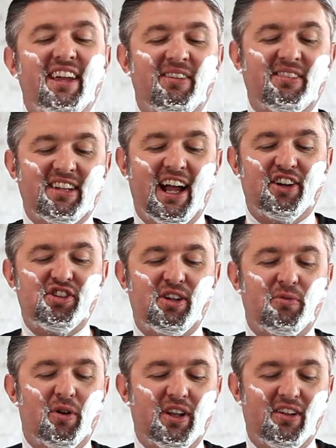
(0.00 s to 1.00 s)
It was actually
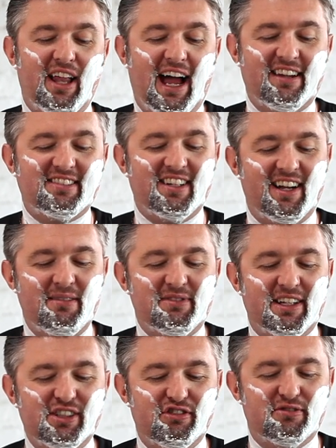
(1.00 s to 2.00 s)
one of the last times
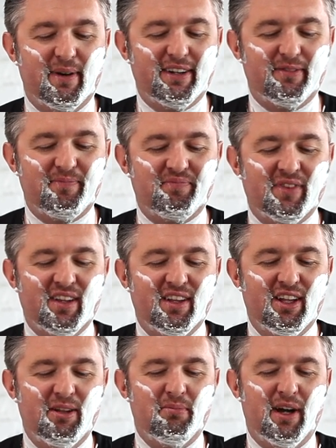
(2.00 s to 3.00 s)
I used my
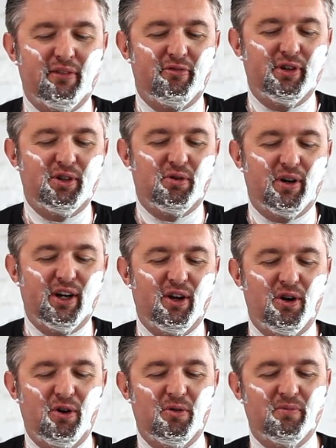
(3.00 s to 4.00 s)
my Freador at
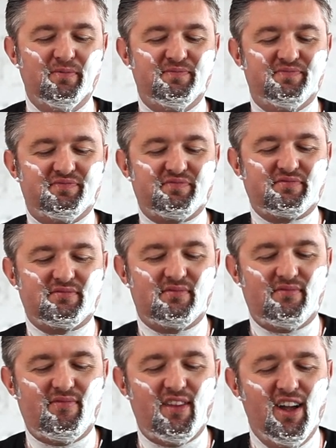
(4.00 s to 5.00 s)
home
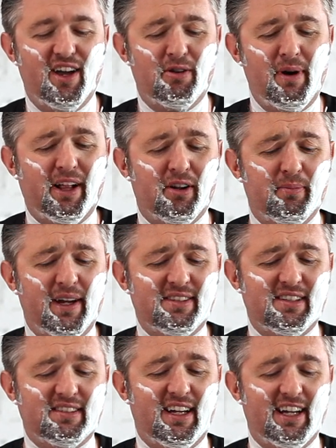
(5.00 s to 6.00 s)
on a regular
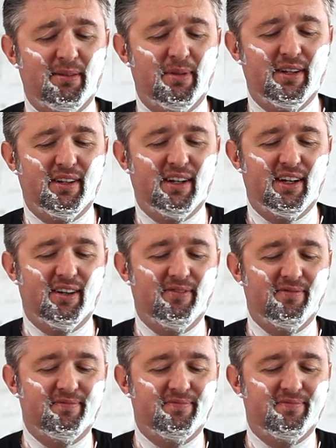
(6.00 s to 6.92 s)
basis. I had been um,